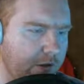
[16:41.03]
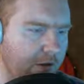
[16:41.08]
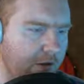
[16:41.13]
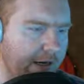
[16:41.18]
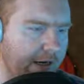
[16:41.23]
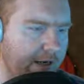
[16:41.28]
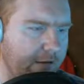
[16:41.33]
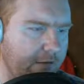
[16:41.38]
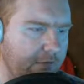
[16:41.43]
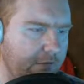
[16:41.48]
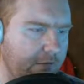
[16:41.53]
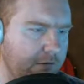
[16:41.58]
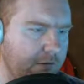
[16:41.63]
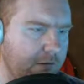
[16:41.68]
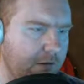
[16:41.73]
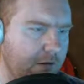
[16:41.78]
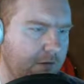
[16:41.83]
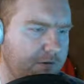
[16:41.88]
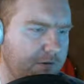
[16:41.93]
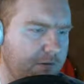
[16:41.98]
Okay,
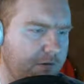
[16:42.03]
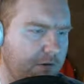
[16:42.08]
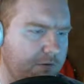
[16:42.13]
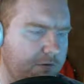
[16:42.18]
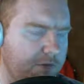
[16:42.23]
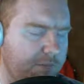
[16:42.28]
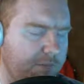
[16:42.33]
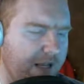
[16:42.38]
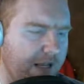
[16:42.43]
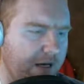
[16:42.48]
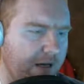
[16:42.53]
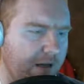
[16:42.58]
close close this back